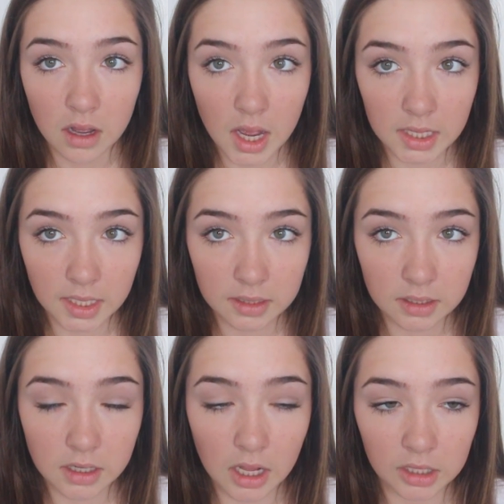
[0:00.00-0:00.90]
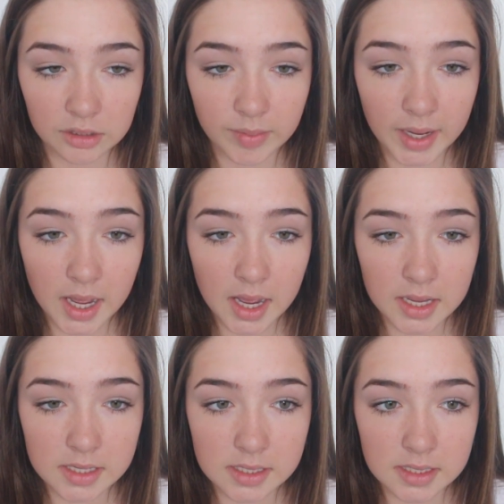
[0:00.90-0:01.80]
I like the color of
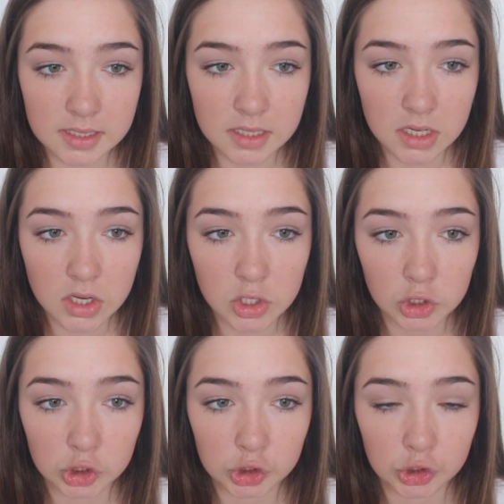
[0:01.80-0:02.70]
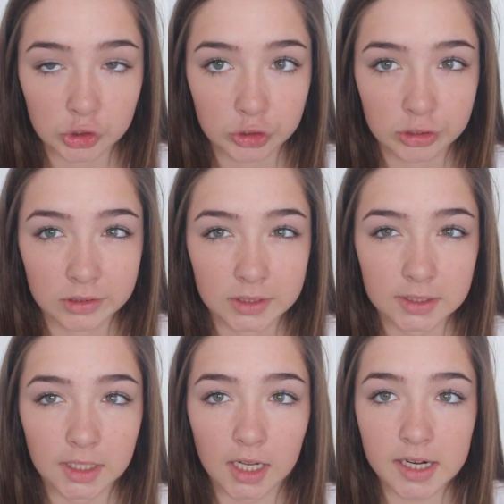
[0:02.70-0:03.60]
my eyes.
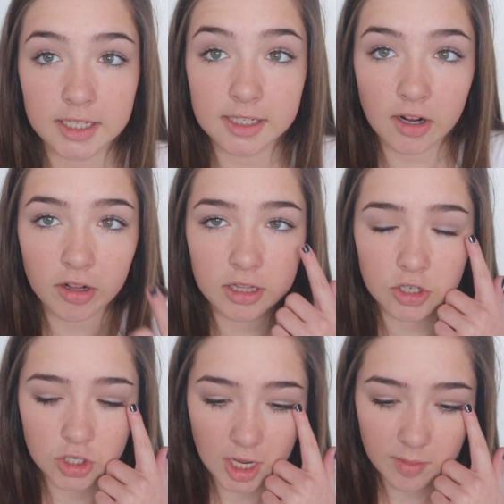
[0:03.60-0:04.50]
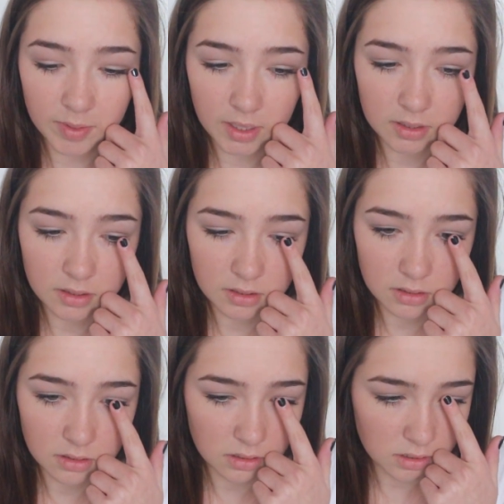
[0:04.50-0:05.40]
Not necessarily the shape, like the,
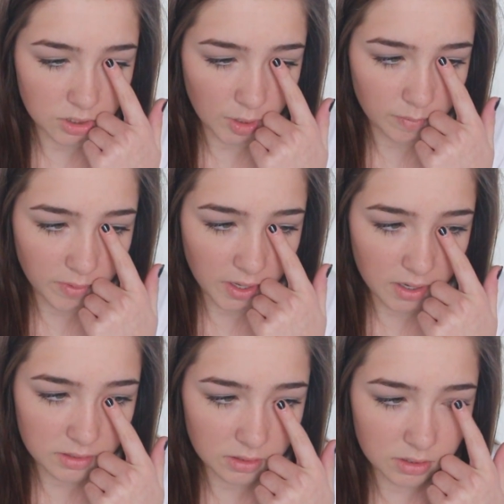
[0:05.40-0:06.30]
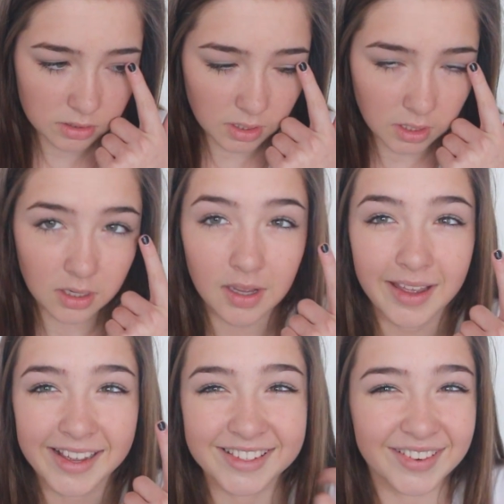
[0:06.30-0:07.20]
the shape of my eyes, or just like,
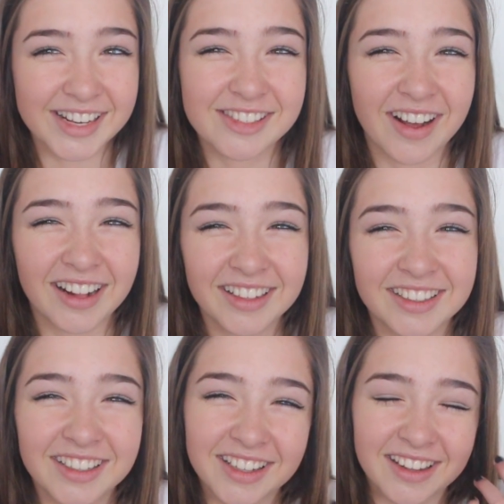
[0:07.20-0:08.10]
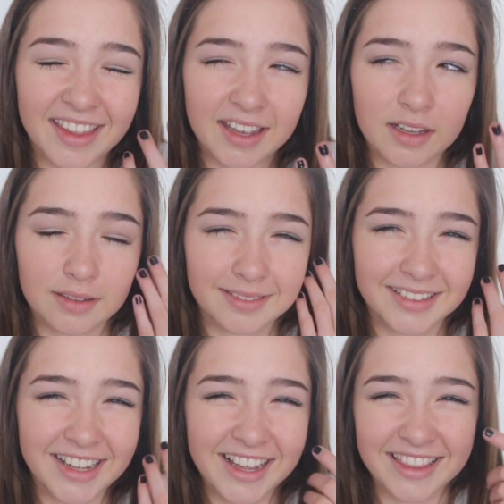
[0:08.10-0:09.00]
because when I smile and I'm like,
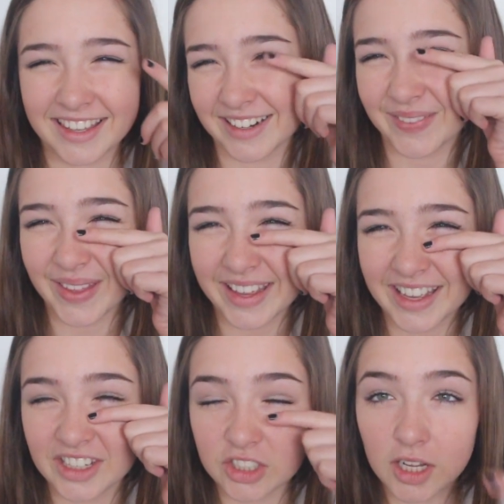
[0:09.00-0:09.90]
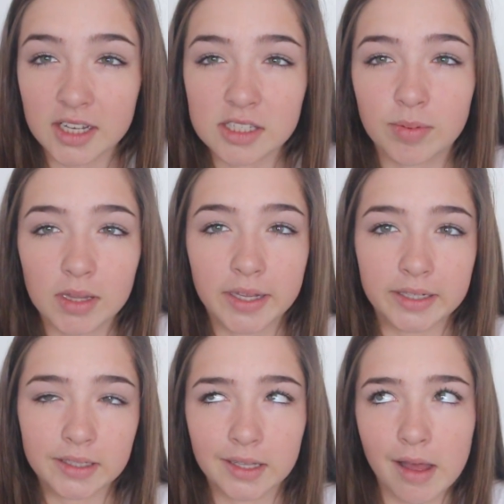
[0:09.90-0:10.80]
I get off like Asian eyes, but
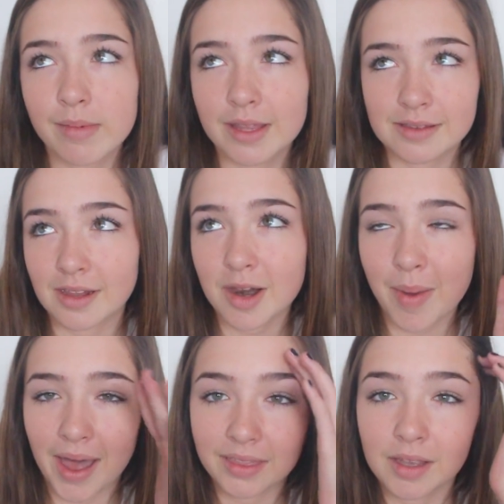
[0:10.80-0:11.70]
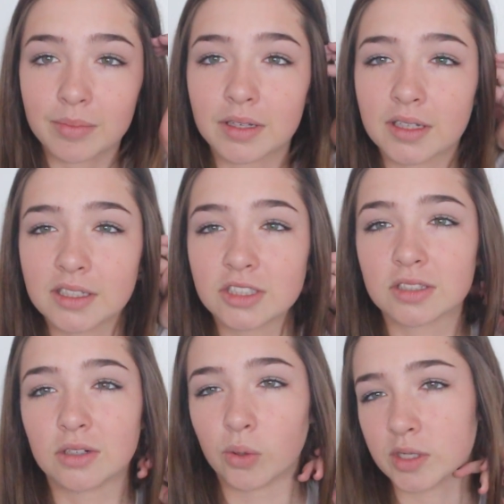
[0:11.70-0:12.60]
like, I mean, it's not a bad thing, but it just
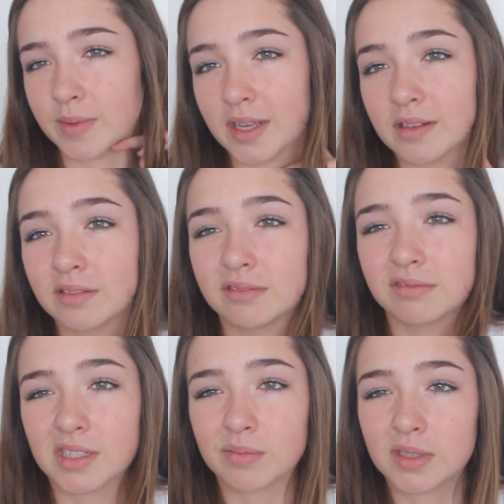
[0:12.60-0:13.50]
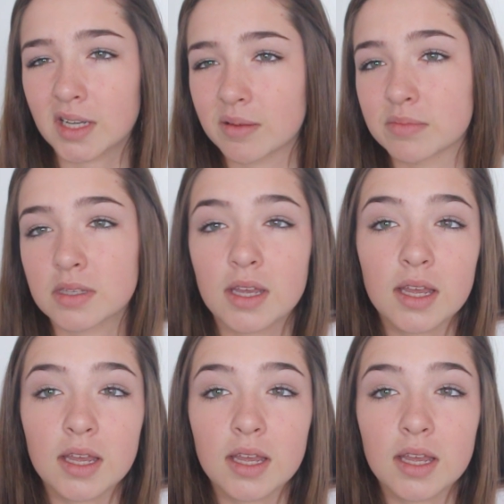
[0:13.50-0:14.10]
annoys me at sometimes.